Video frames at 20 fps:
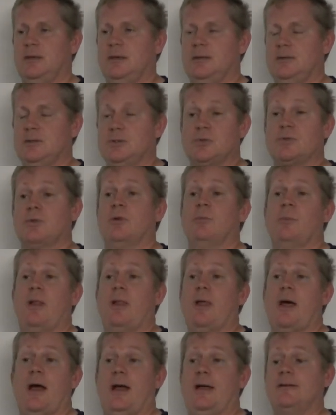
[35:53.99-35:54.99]
just ruin my
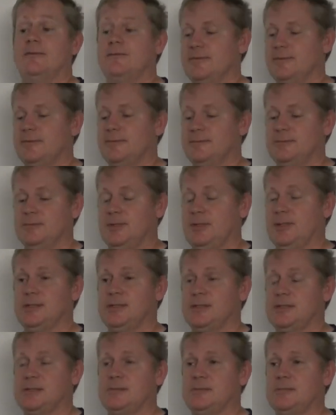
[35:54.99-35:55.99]
life,
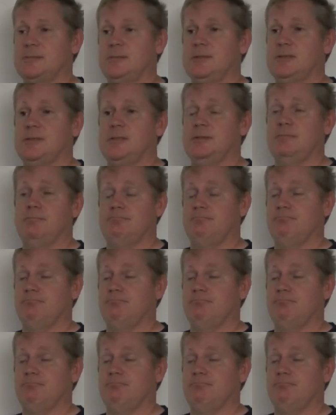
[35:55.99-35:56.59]
because he